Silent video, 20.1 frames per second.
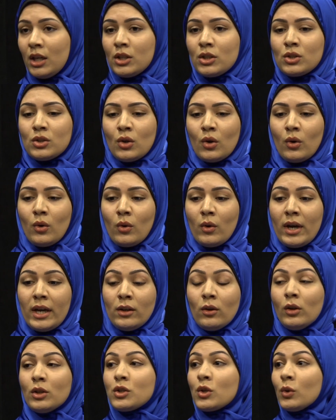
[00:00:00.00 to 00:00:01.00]
So,
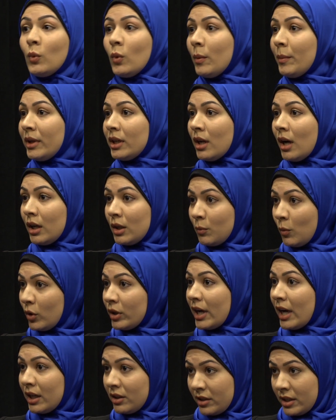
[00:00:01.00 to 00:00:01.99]
and also women are
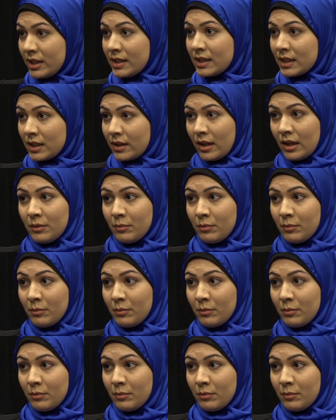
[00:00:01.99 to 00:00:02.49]
more at risk than